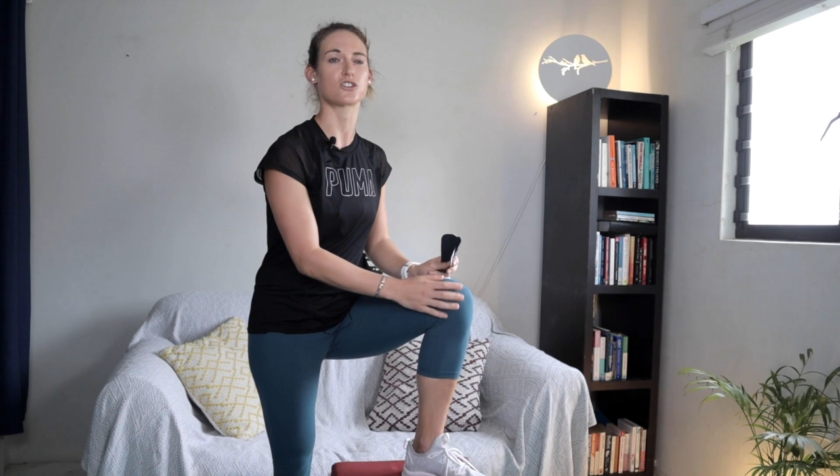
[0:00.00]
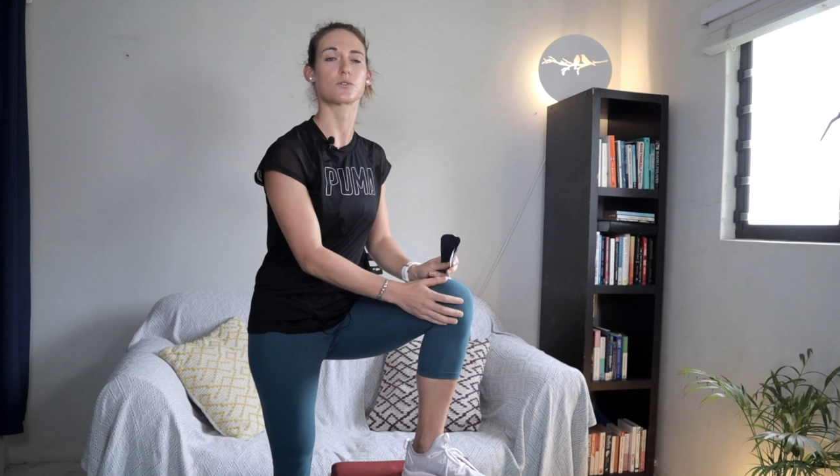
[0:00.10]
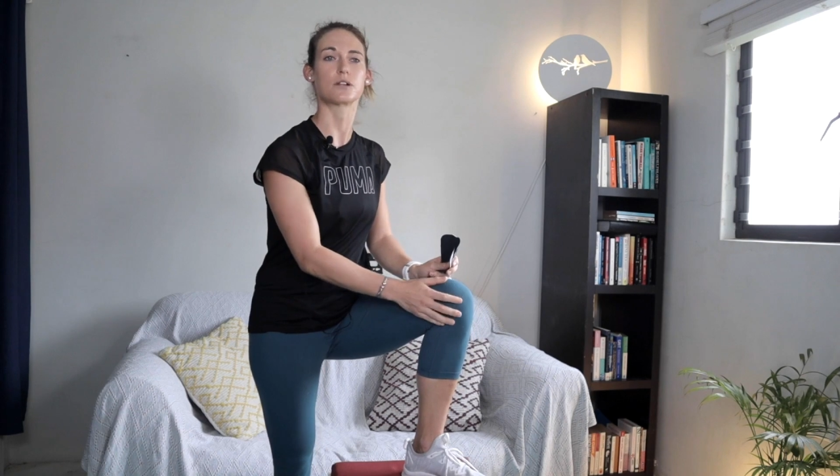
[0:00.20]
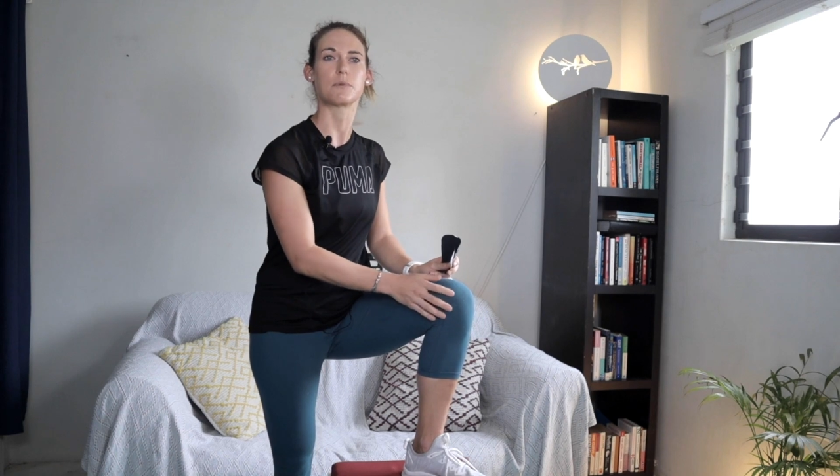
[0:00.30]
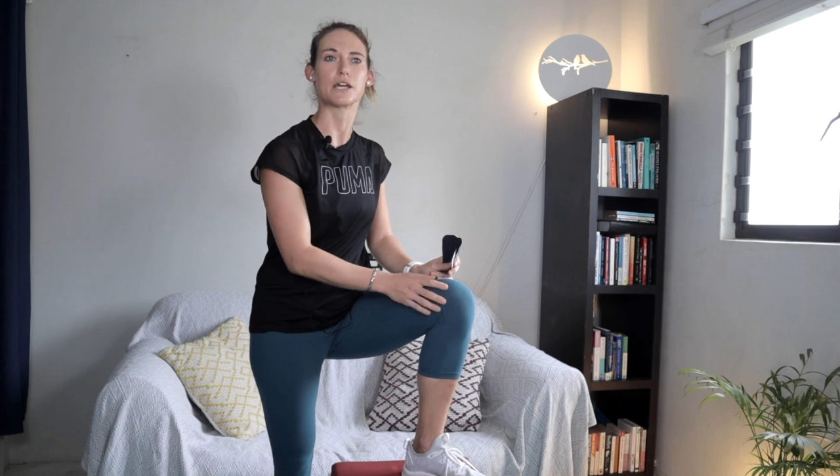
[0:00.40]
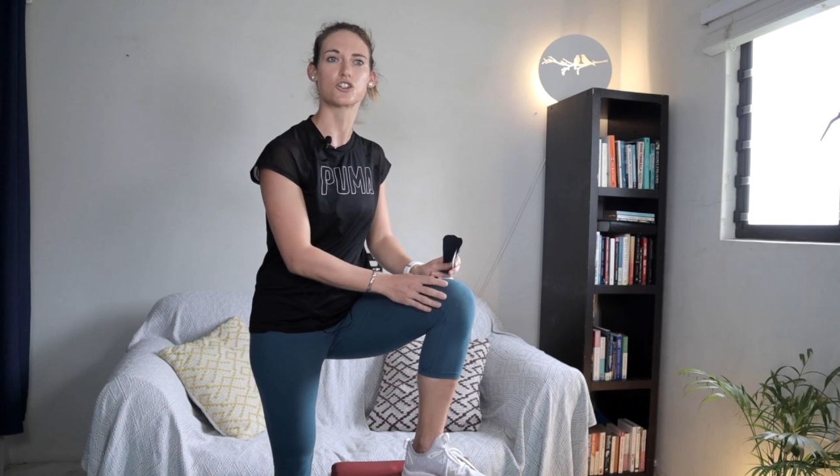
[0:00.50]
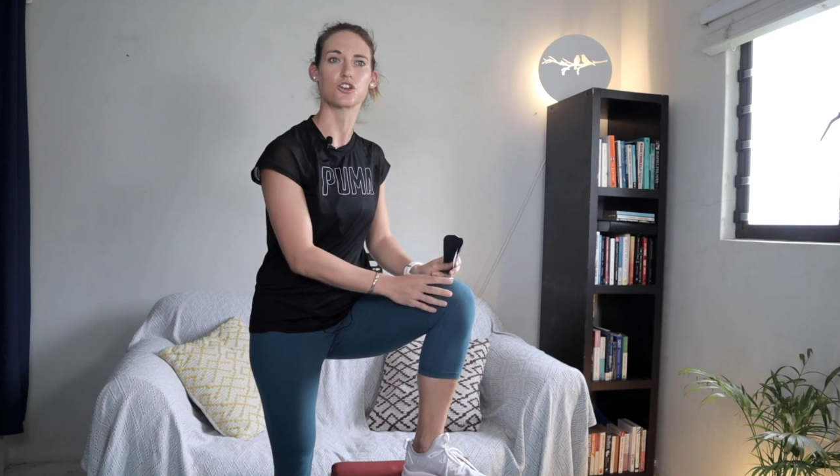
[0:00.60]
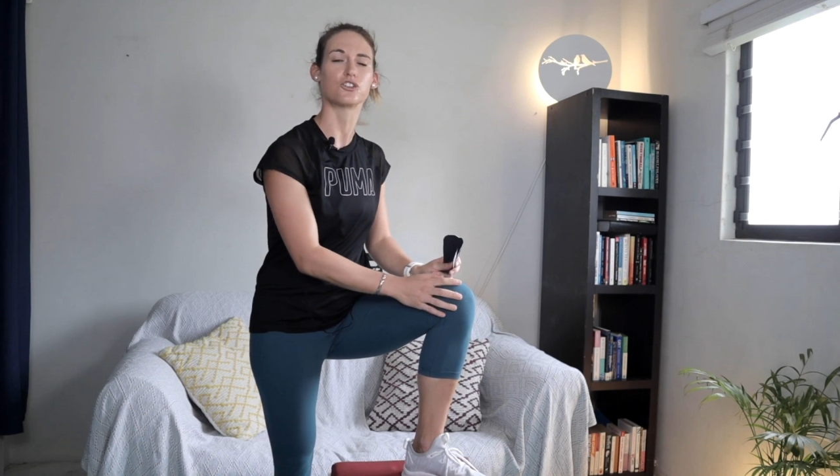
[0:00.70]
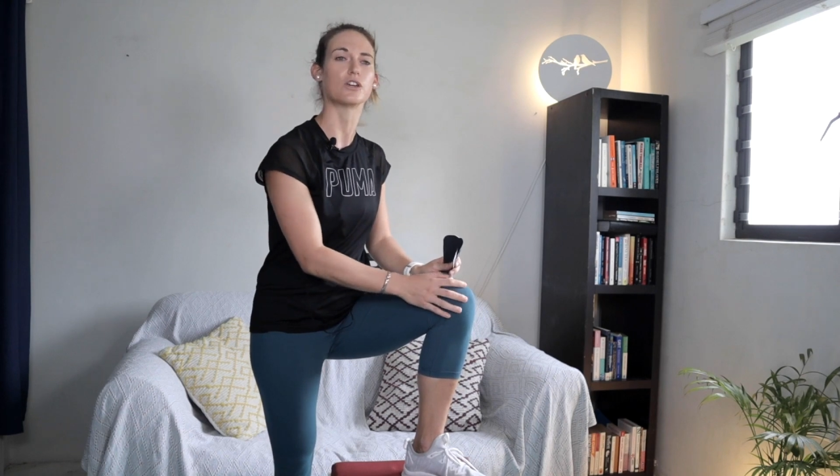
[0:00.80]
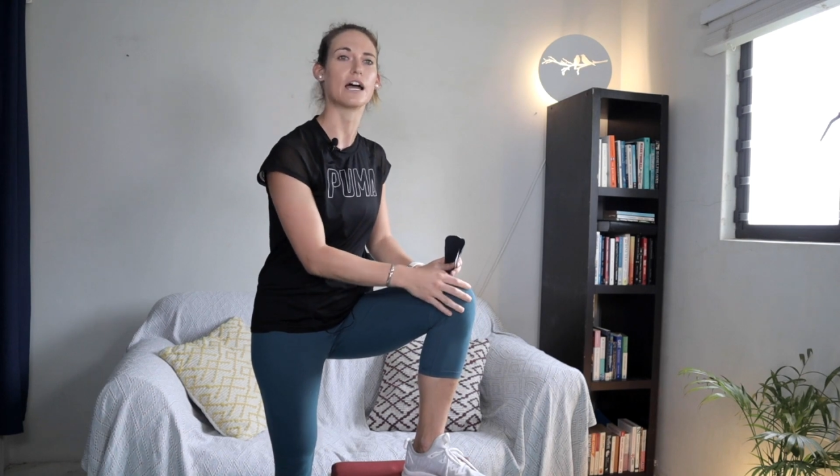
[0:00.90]
just want to make
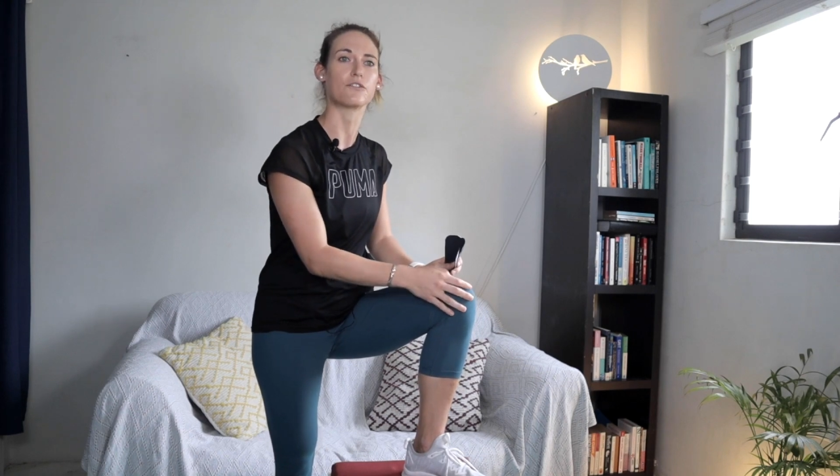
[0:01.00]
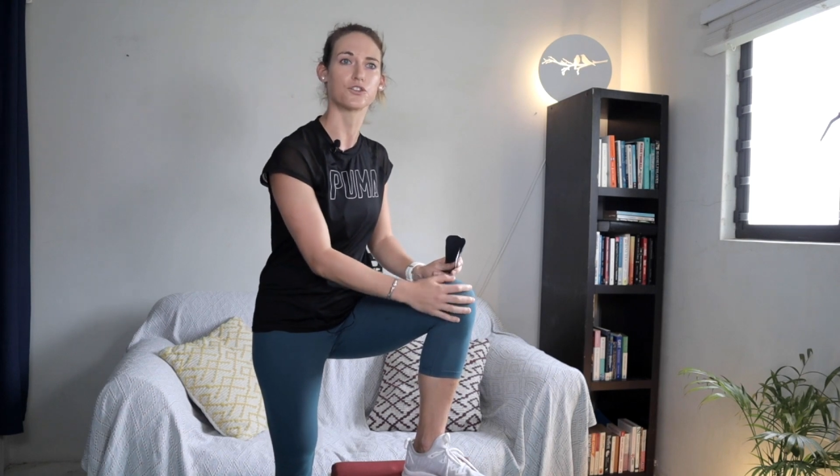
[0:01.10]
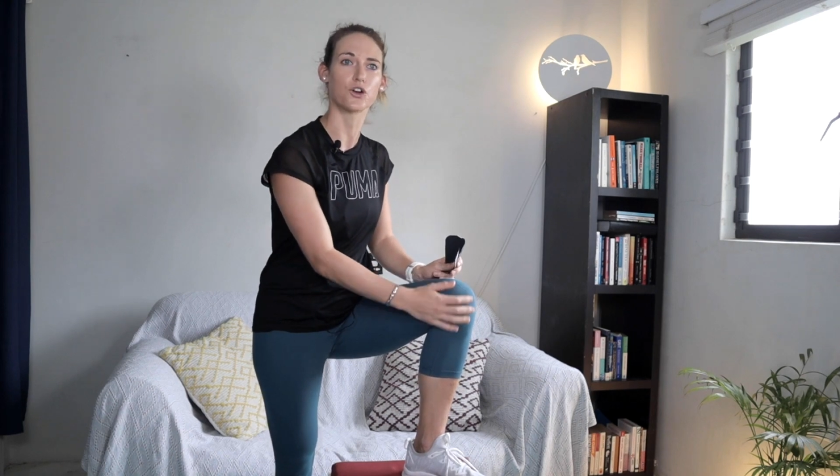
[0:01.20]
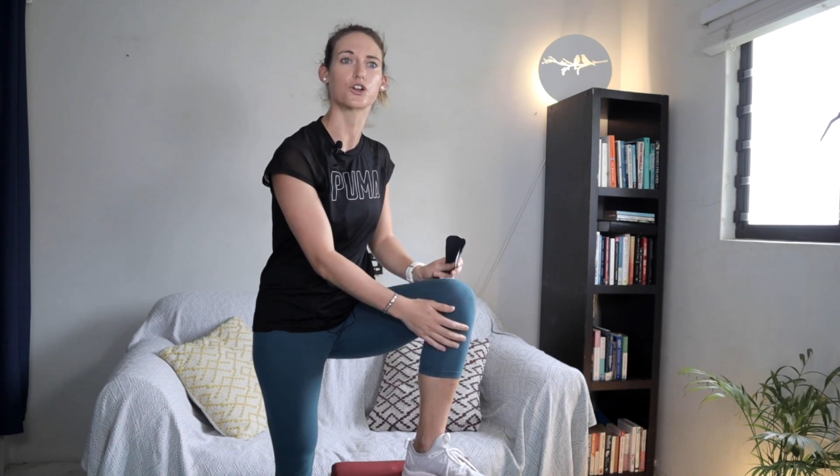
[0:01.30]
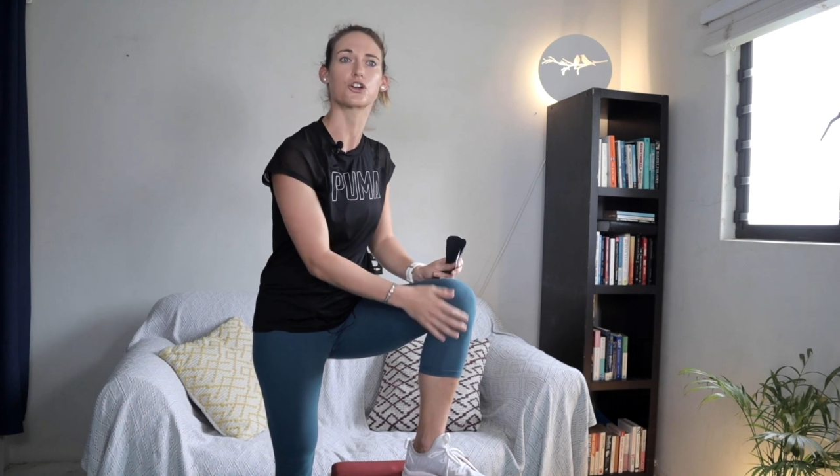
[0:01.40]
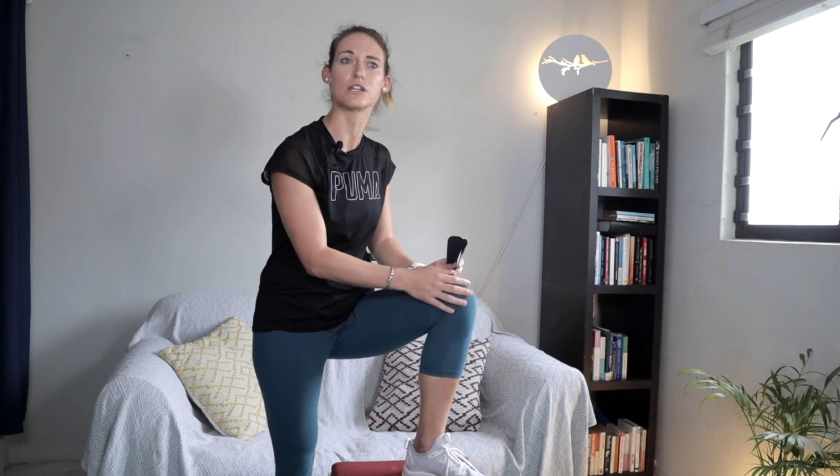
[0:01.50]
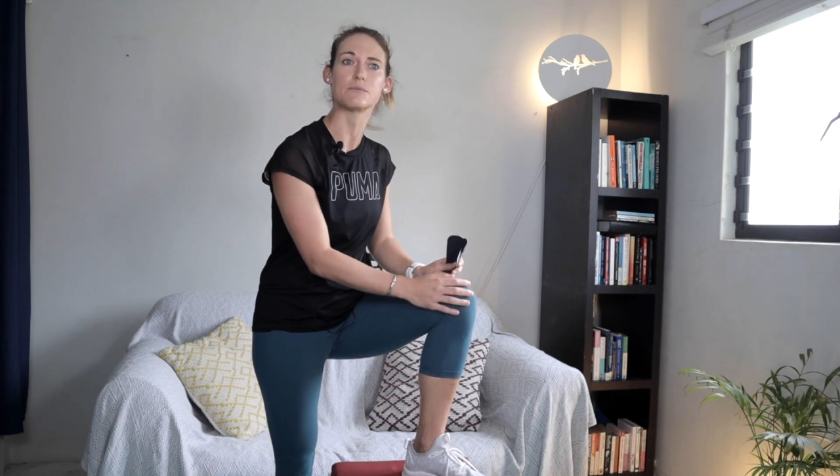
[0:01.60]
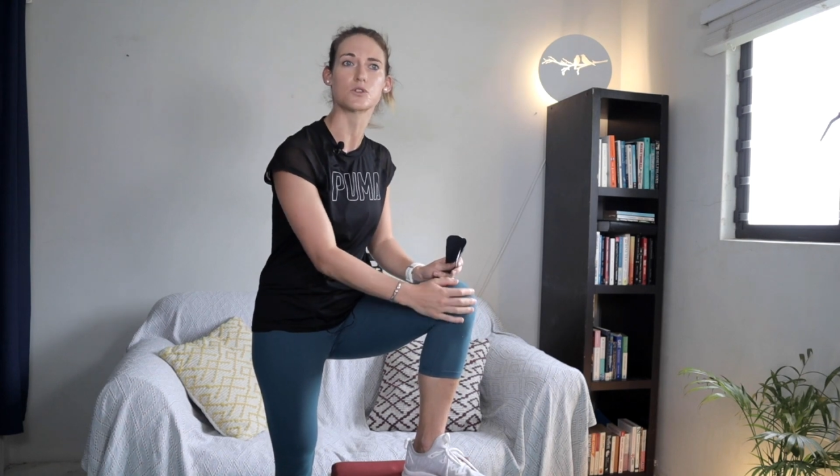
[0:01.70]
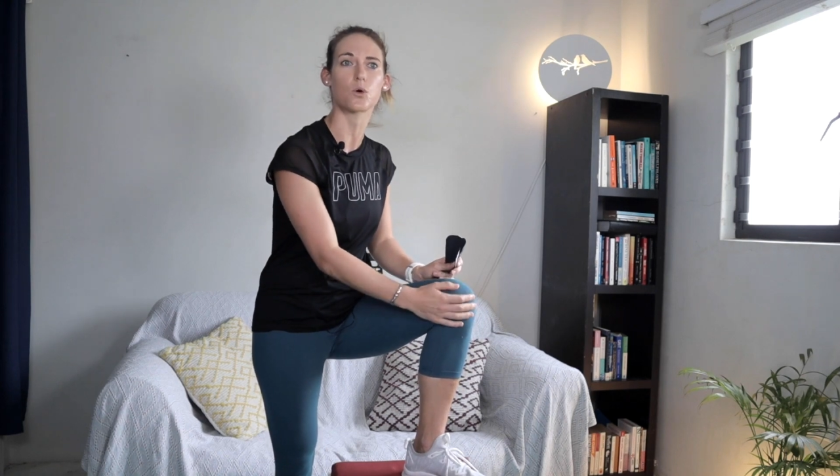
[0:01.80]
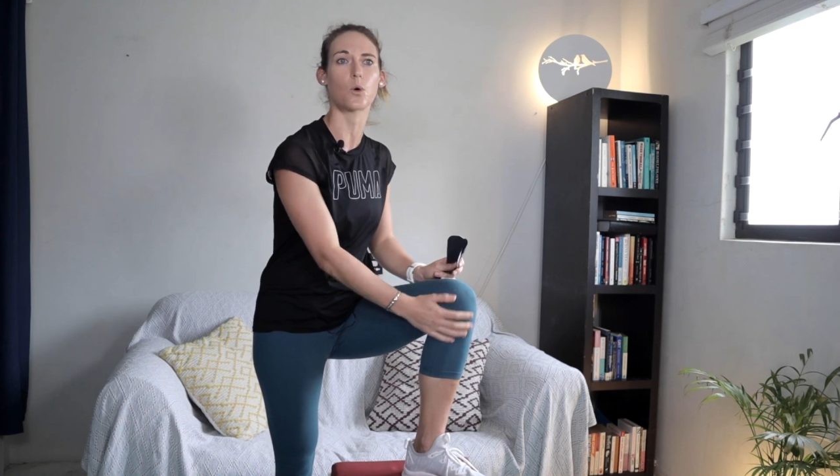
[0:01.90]
sure you have no
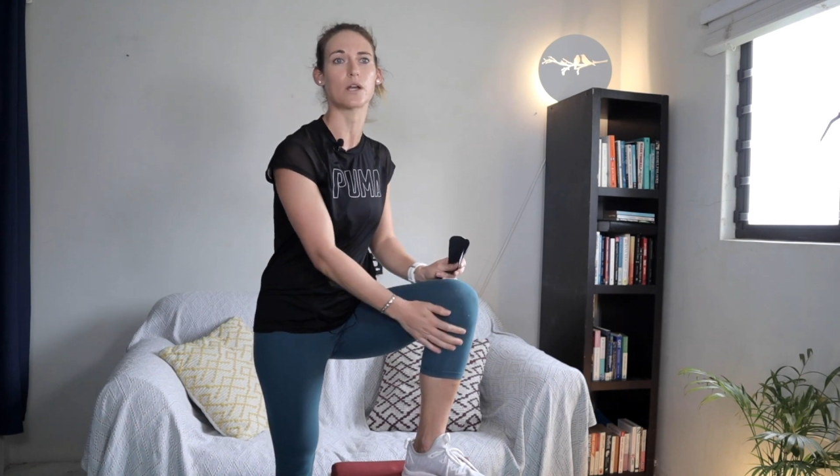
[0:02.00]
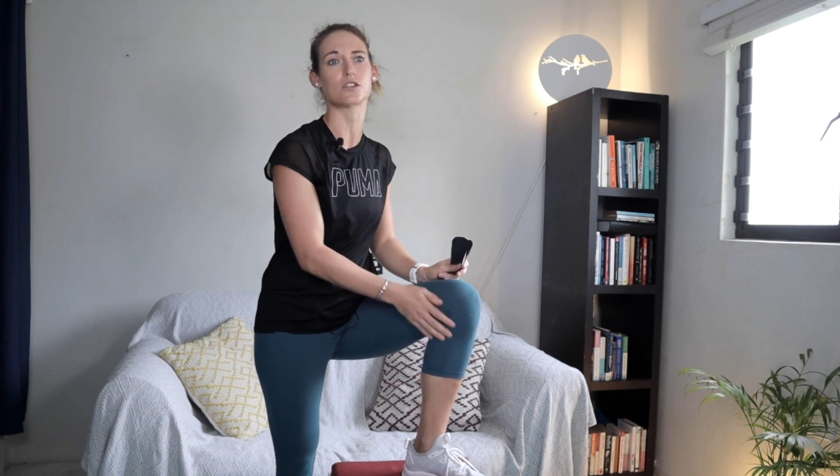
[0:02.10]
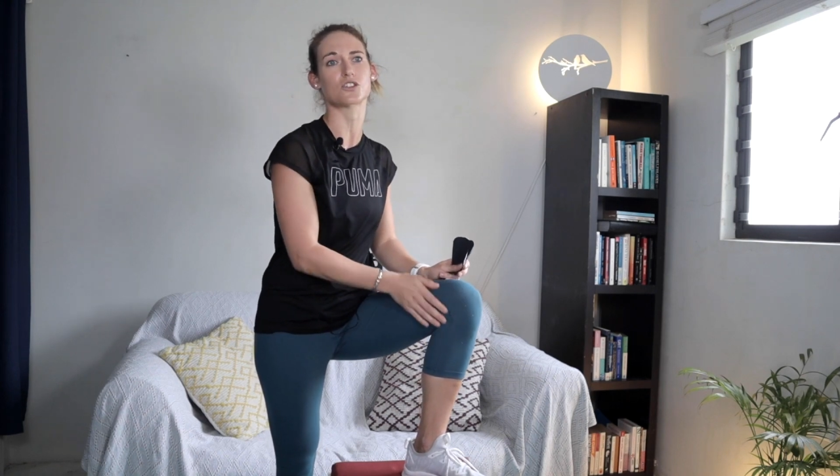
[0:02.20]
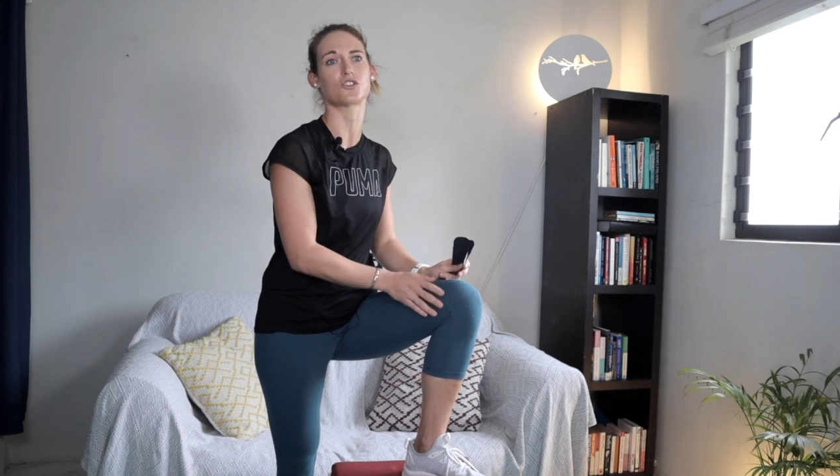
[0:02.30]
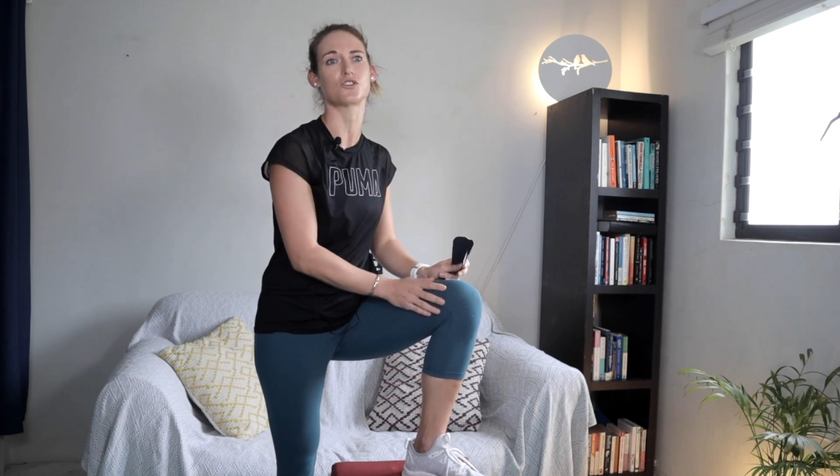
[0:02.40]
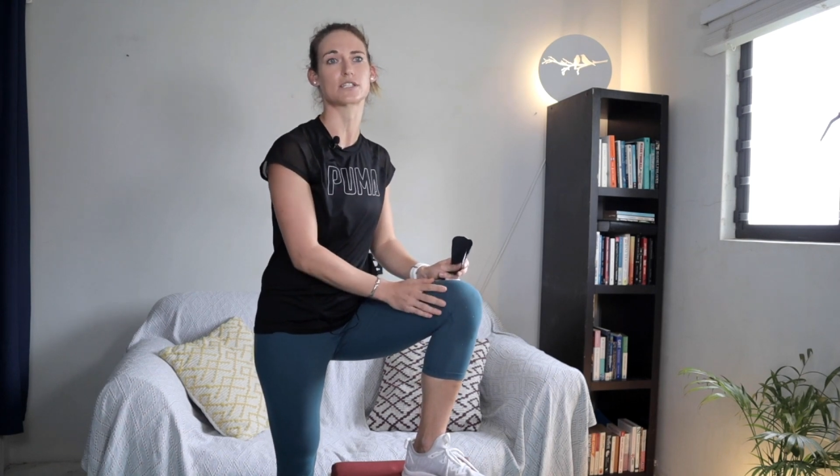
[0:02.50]
creams or oils on your